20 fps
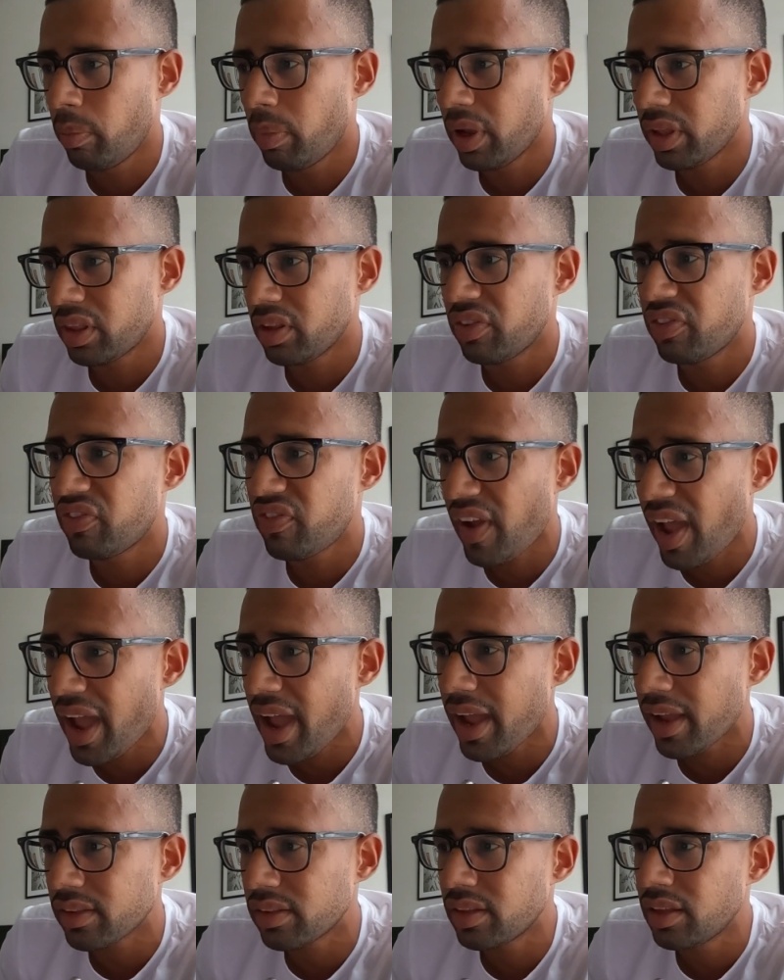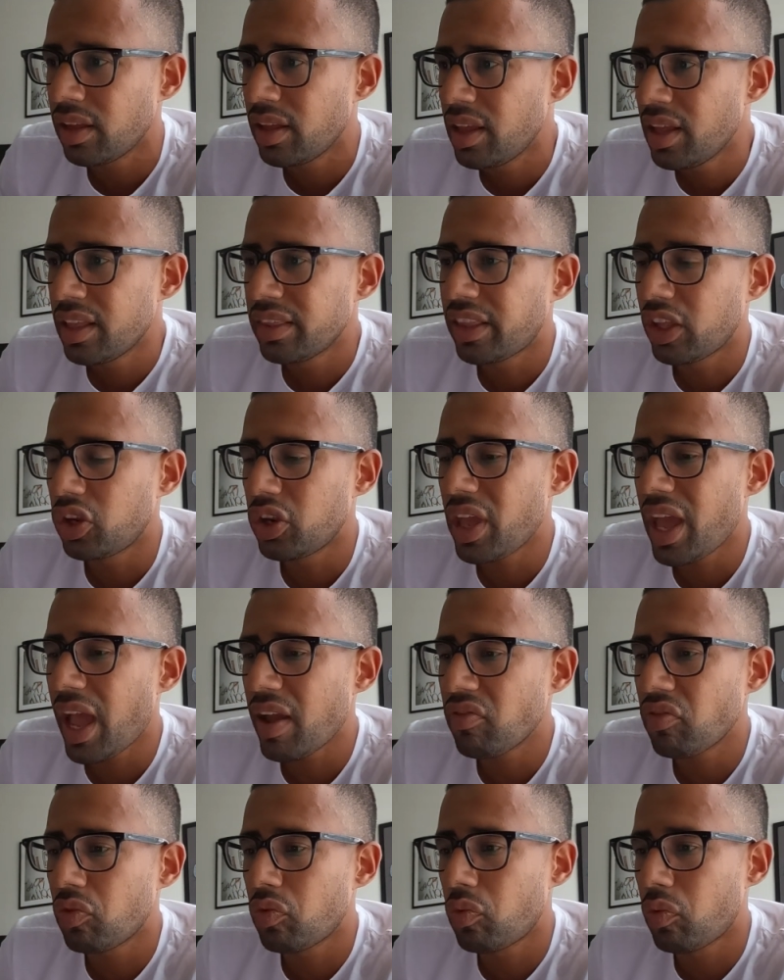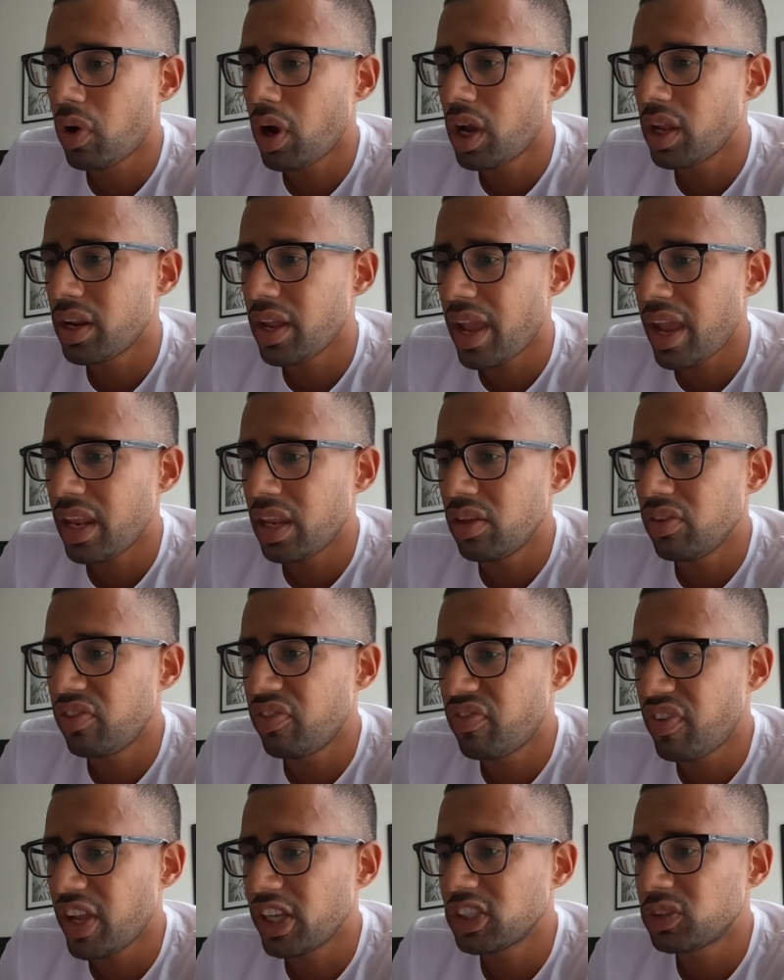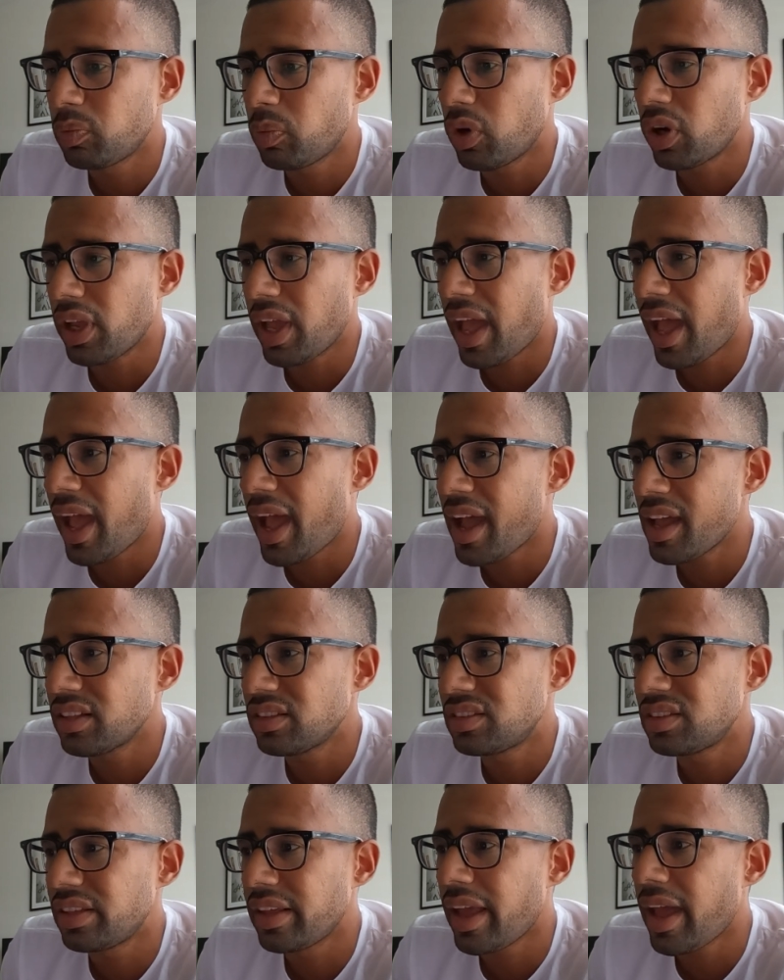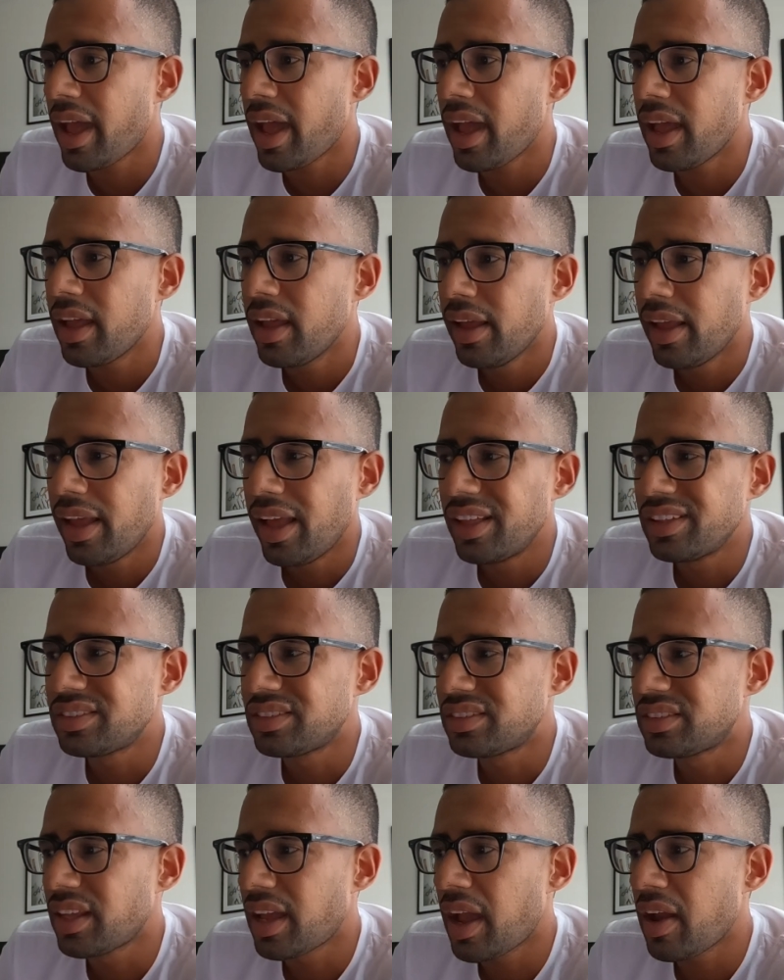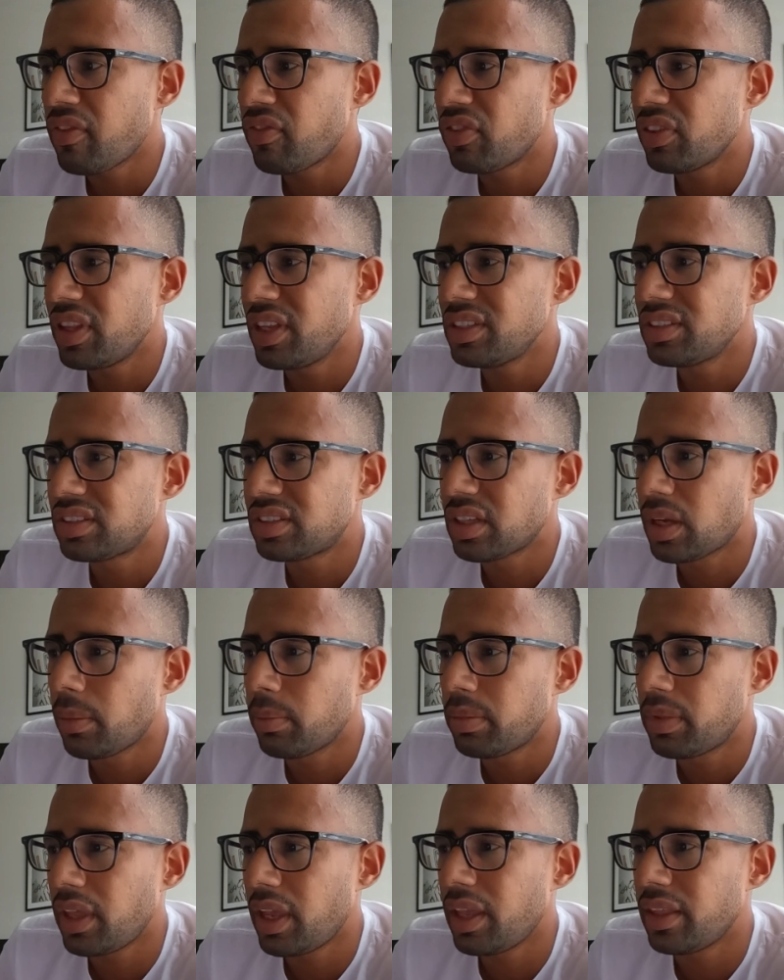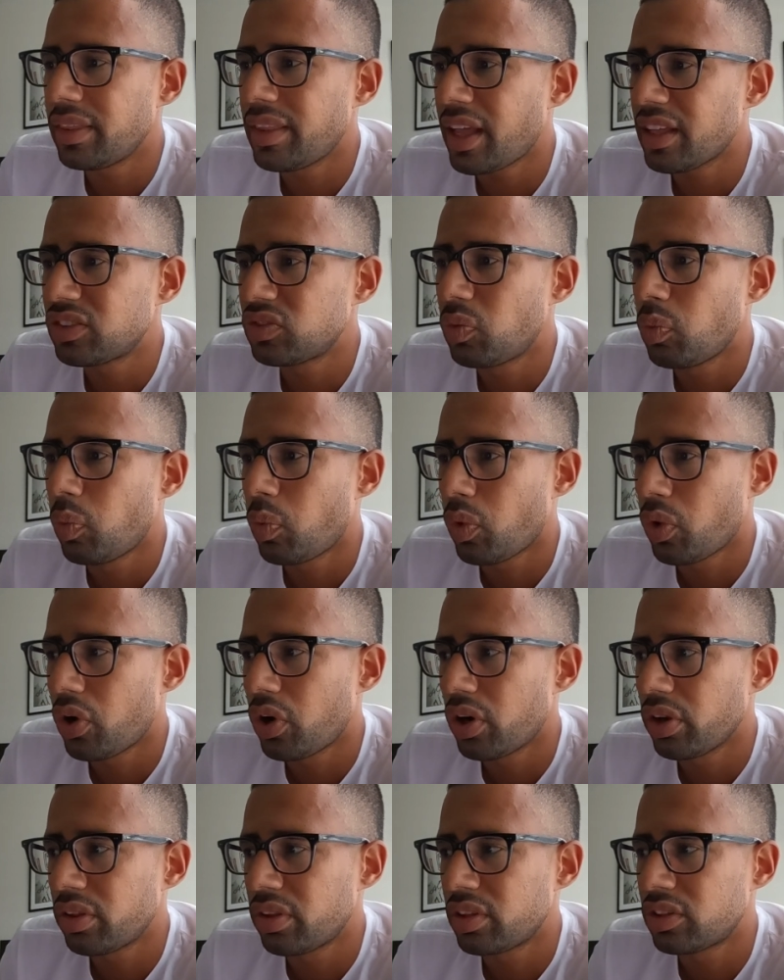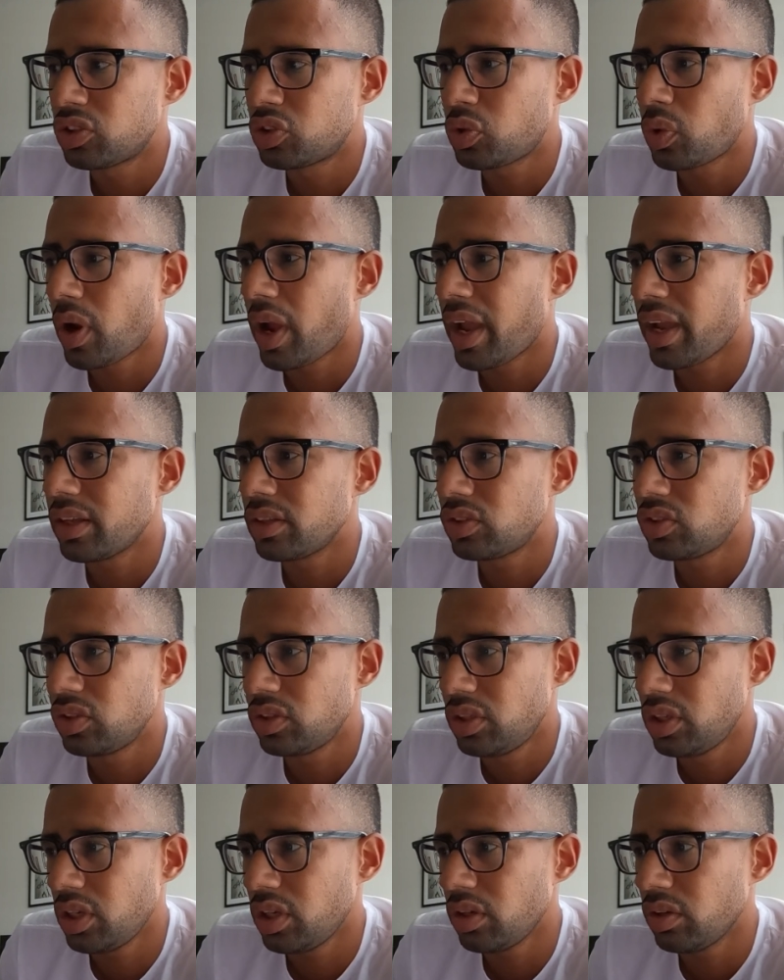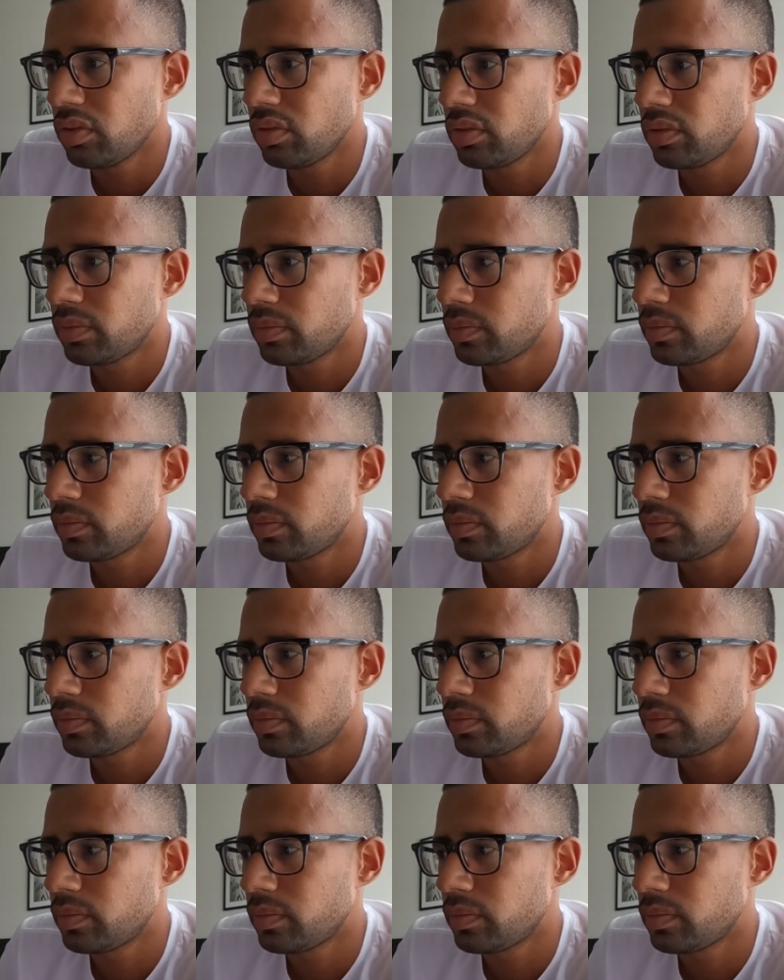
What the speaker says: But the fact that you haven't run any Facebook ads yet is definitely something that's worth trying to do.